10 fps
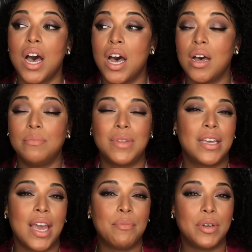Um,
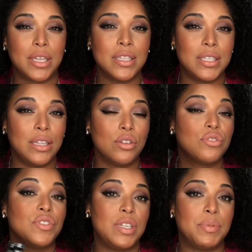they came with
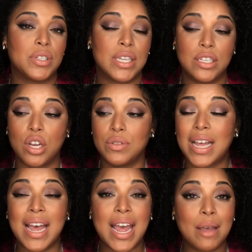concealers for deeper skin
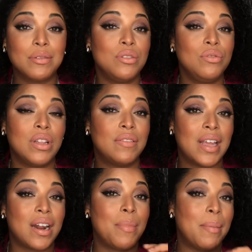tones. I absolutely love
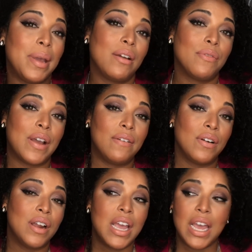that about Makeup
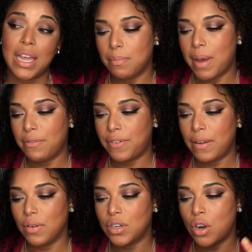Forever. My
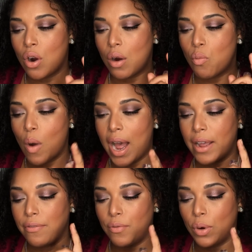favorite are
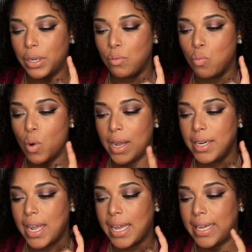
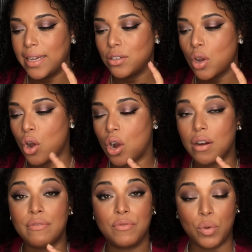Y41 and
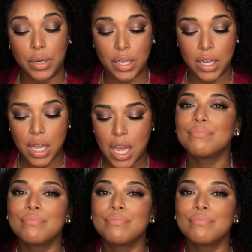R40.